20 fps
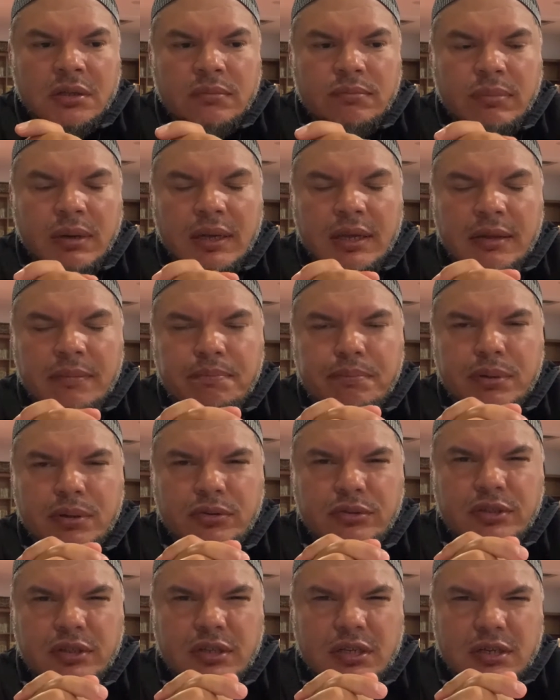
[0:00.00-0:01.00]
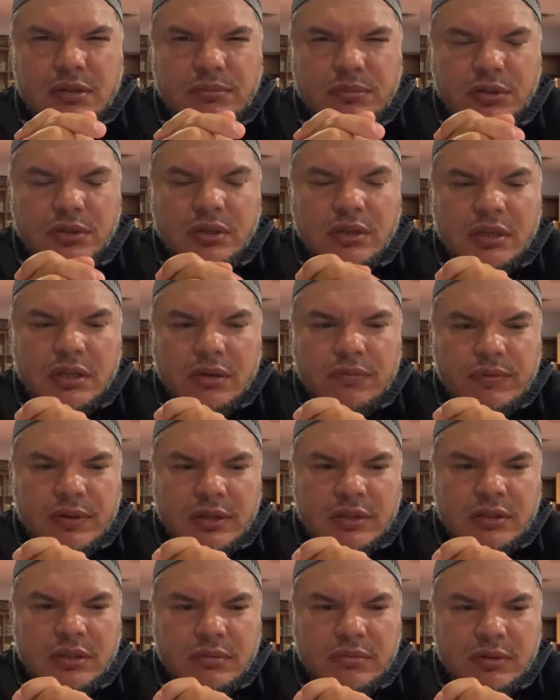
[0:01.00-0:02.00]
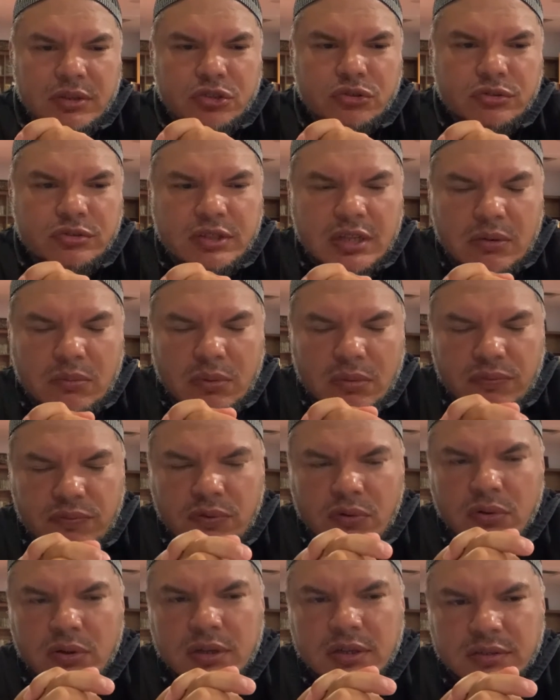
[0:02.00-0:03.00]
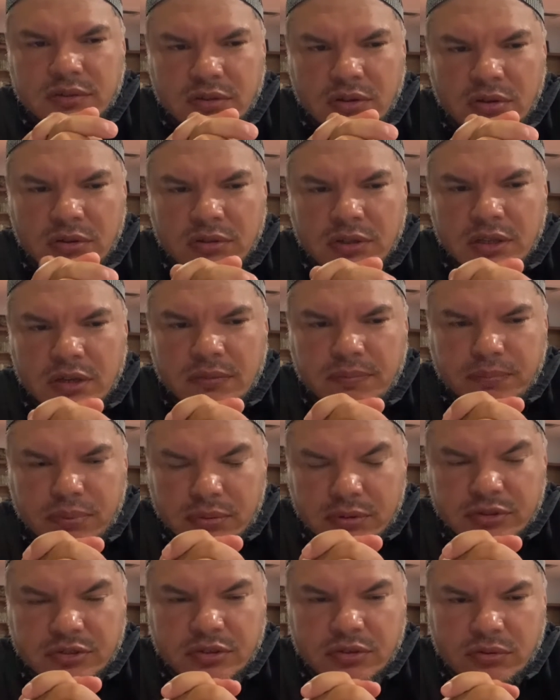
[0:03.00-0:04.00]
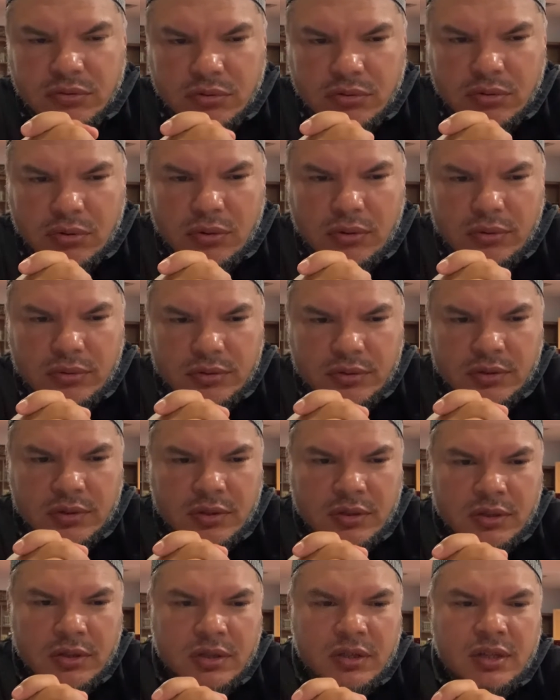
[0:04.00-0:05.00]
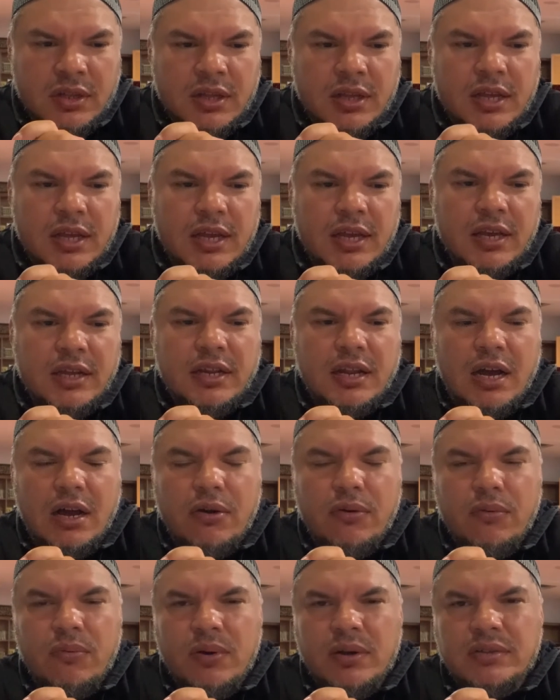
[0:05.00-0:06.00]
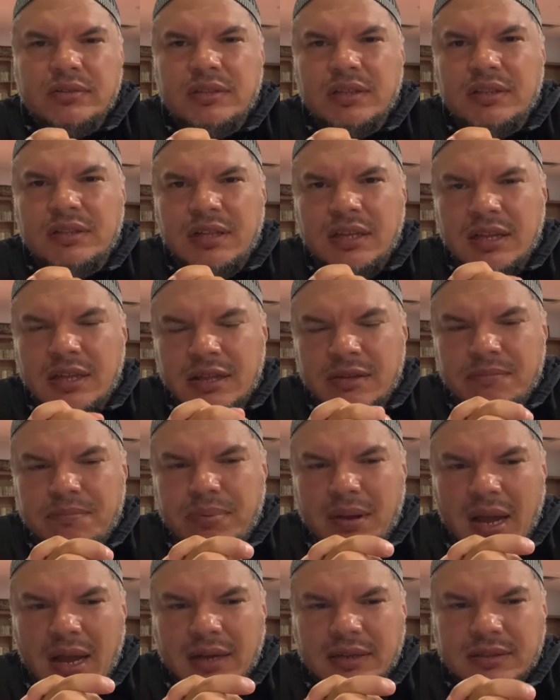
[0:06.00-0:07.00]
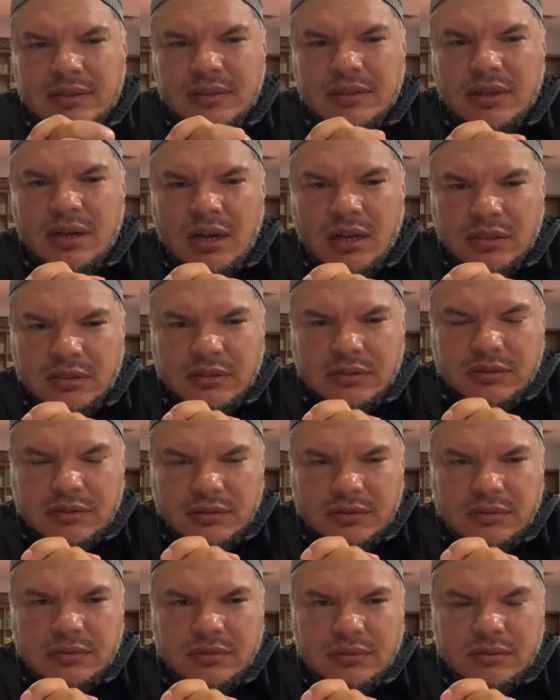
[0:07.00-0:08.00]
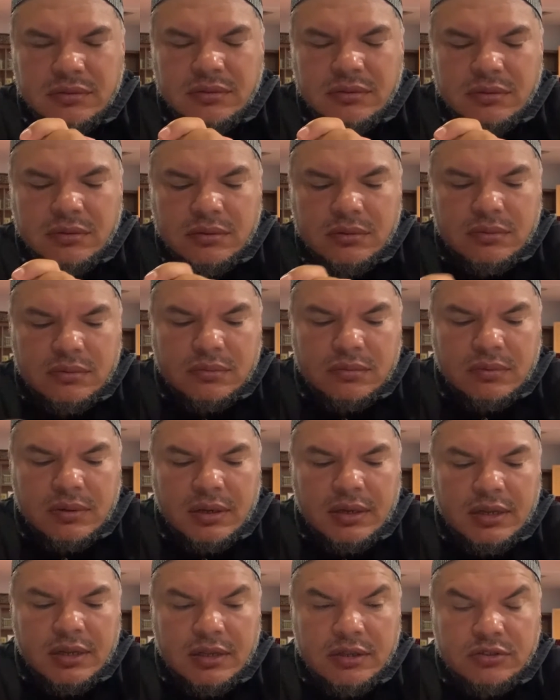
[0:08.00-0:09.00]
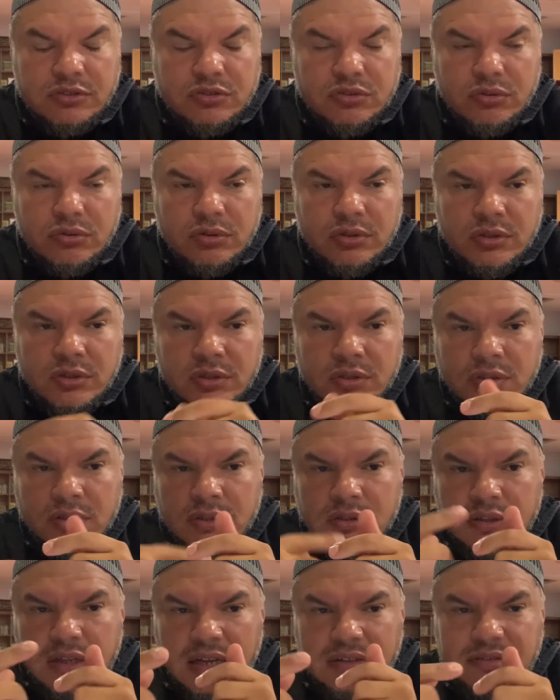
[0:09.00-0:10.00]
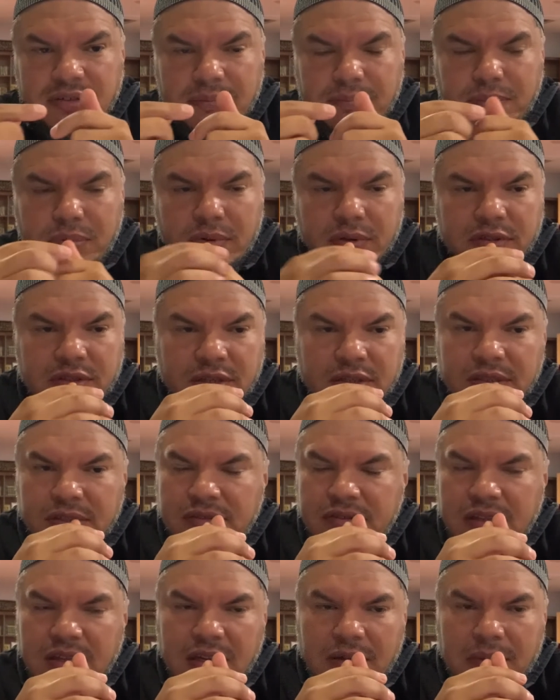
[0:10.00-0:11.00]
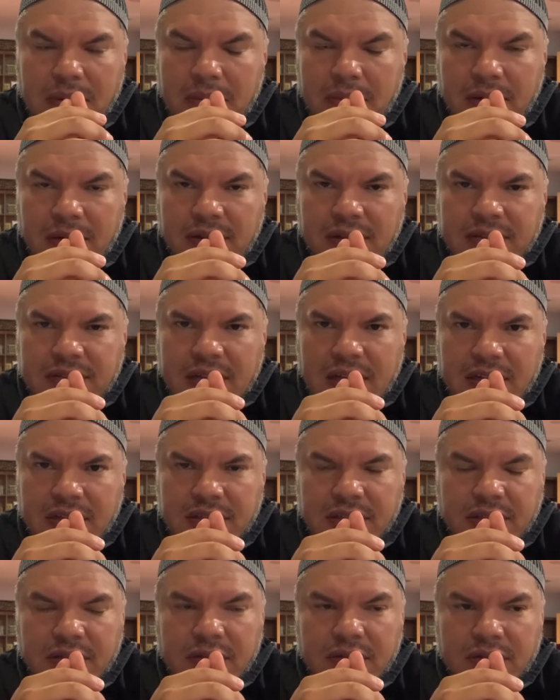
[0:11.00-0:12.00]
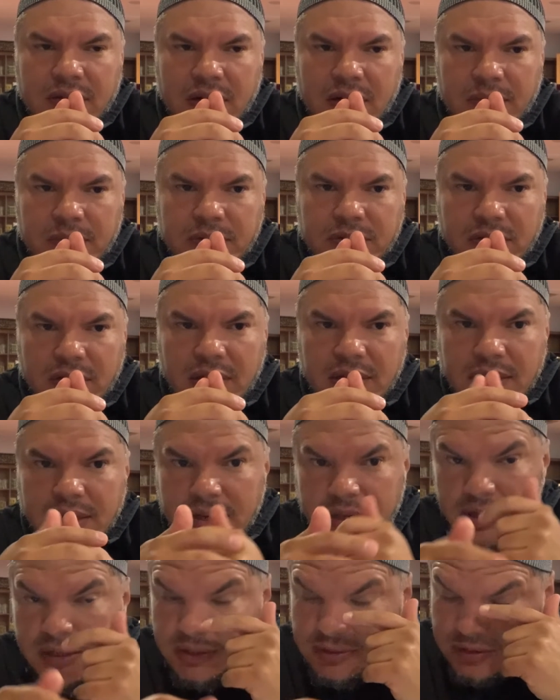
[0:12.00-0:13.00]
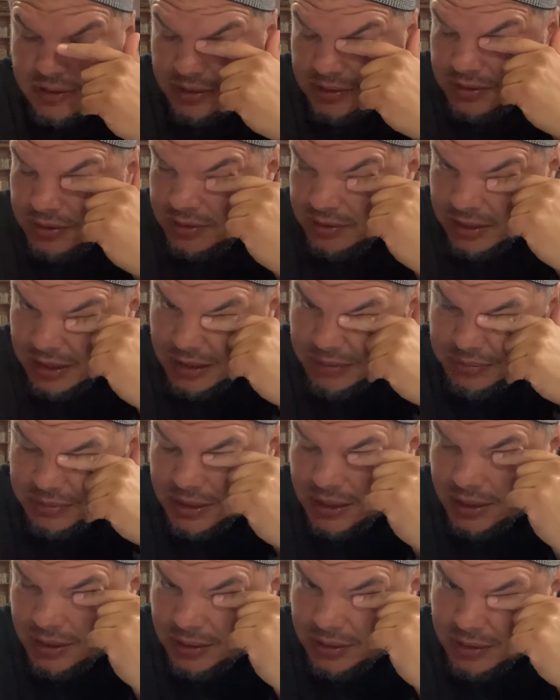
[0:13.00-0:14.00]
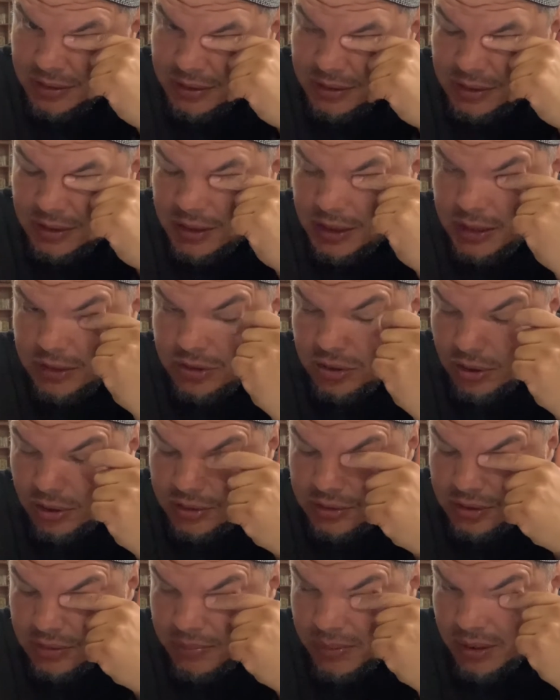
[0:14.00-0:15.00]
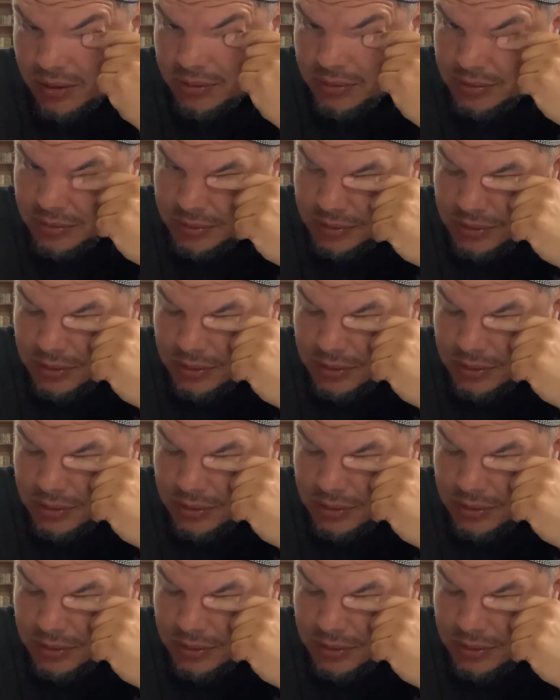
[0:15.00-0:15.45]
but it built a community of individuals that were focused on their personal growth and how it was that they impacted others, right? And so that's important to understand. Imam al-Ghazali, rahmatullahi alayhi, says the same thing. He talks about